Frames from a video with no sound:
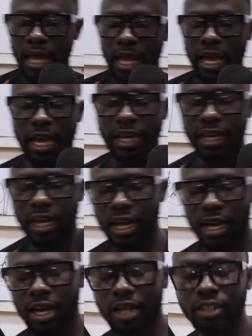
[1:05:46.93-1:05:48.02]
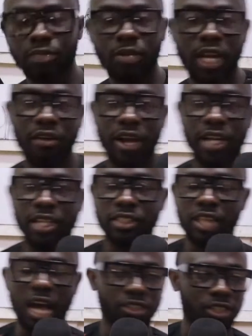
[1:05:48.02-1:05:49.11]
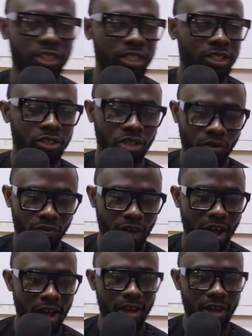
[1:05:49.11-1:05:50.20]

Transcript: And uh, it's been a great discussion so far